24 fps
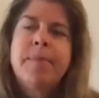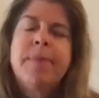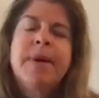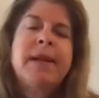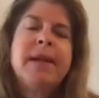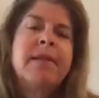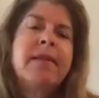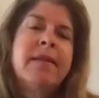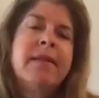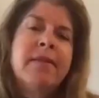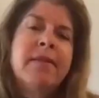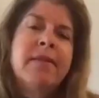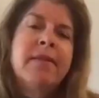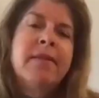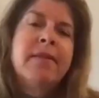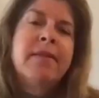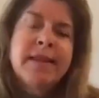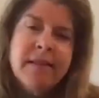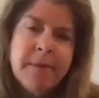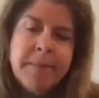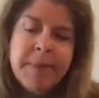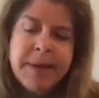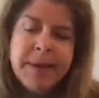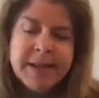But
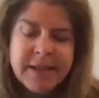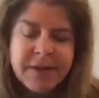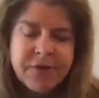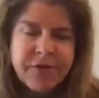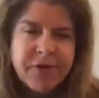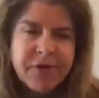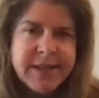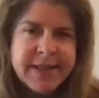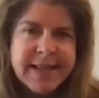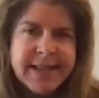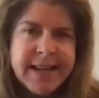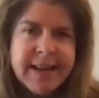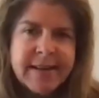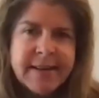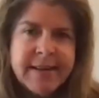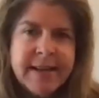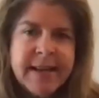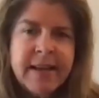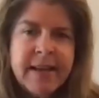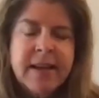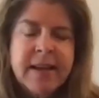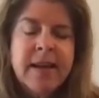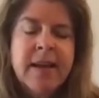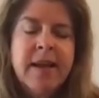this is a bit different
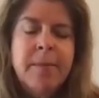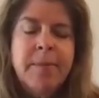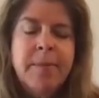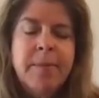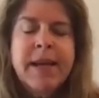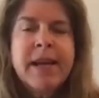technique,